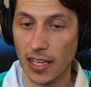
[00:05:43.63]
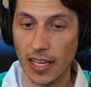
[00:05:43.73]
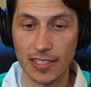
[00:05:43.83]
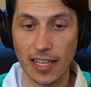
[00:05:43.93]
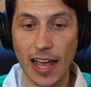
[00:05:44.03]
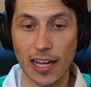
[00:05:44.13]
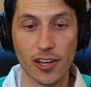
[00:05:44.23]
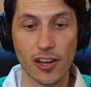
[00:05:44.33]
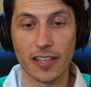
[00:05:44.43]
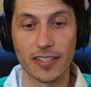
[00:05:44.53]
It's an
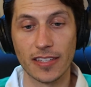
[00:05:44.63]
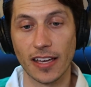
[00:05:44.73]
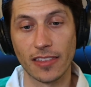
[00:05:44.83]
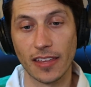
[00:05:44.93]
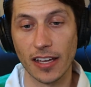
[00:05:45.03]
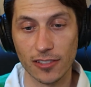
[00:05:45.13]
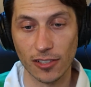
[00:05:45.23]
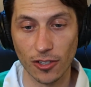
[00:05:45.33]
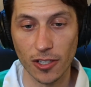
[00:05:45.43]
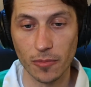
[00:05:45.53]
agnostic thing to
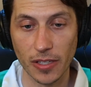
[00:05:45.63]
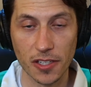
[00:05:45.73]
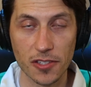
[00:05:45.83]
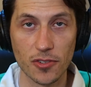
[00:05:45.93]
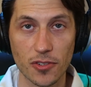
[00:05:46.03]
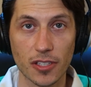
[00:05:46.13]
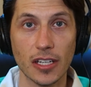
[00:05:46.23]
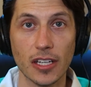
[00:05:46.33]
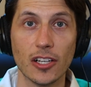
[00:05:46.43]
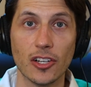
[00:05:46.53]
learn because you could
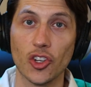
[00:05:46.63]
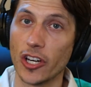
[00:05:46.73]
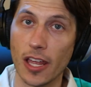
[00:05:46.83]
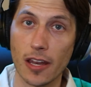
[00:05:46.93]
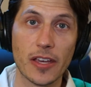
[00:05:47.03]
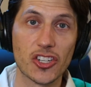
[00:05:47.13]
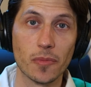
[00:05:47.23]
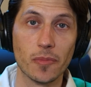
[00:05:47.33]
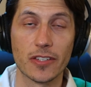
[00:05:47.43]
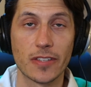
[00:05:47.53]
learn
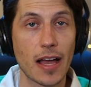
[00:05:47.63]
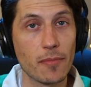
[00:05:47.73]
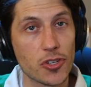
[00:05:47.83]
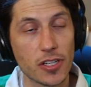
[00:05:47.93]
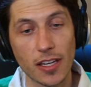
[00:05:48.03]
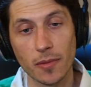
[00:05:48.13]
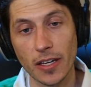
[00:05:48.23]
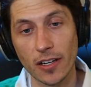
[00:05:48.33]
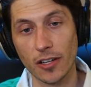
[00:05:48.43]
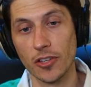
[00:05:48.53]
animation, be a stop motion
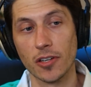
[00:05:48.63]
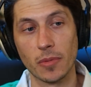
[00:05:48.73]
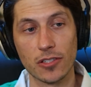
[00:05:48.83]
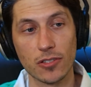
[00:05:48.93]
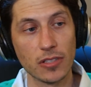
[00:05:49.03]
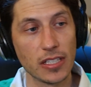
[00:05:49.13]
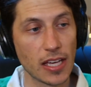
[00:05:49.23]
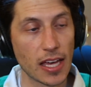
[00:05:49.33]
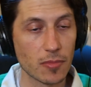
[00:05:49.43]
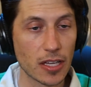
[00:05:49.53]
animator, or you could be a
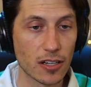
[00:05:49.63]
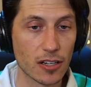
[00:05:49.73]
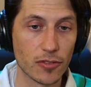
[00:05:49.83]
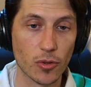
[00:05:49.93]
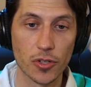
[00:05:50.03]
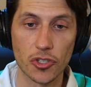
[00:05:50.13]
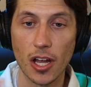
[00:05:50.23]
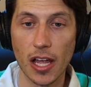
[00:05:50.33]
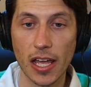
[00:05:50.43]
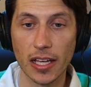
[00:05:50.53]
2D animator if you were
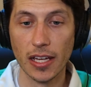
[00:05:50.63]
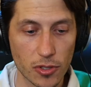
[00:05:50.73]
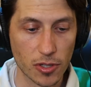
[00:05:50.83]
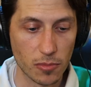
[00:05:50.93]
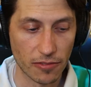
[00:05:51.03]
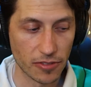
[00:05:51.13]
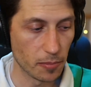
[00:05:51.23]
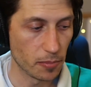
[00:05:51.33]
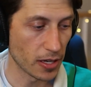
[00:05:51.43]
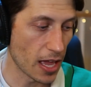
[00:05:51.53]
drawing. You could be a
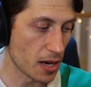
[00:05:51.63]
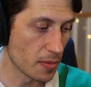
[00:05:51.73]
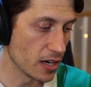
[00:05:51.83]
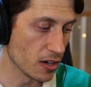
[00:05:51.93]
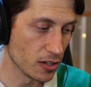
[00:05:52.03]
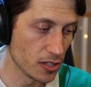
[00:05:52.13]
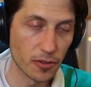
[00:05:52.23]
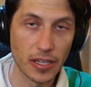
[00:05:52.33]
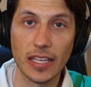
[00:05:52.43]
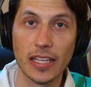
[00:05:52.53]
flipbook animator. You
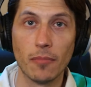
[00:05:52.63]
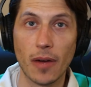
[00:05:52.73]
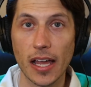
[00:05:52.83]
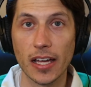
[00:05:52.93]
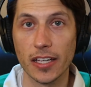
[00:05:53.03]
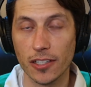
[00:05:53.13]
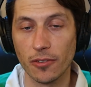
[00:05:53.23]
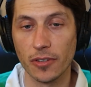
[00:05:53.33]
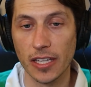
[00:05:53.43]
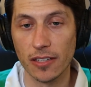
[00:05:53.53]
don't need Maya. You
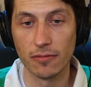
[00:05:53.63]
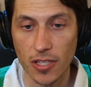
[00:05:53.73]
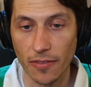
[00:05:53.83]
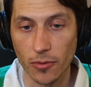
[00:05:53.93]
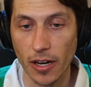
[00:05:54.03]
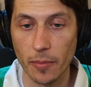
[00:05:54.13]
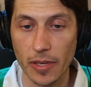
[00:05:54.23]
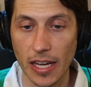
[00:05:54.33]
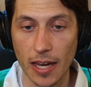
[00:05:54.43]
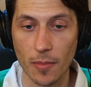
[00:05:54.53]
don't need a software to
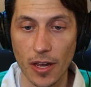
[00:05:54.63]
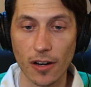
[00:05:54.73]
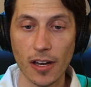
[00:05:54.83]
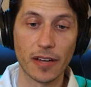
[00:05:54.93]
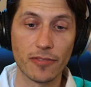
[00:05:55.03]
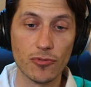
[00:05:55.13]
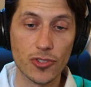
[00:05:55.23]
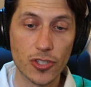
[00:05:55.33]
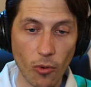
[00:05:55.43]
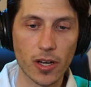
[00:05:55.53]
be an animator. But if you
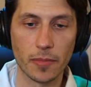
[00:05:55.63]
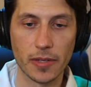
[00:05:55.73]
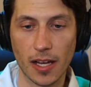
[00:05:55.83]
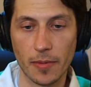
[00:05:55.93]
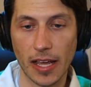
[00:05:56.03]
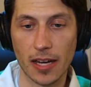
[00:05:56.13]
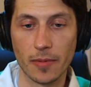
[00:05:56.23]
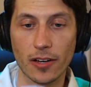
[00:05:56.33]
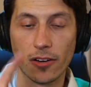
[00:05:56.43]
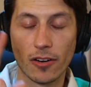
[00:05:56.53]
don't want to become an
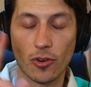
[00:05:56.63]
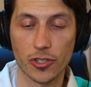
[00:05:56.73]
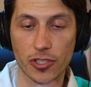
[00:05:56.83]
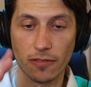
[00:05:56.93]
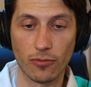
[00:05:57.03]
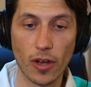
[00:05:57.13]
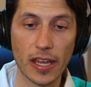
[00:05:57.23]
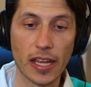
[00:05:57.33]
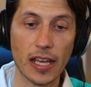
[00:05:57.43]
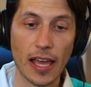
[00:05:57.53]
animator or just
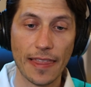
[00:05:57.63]
avoid it,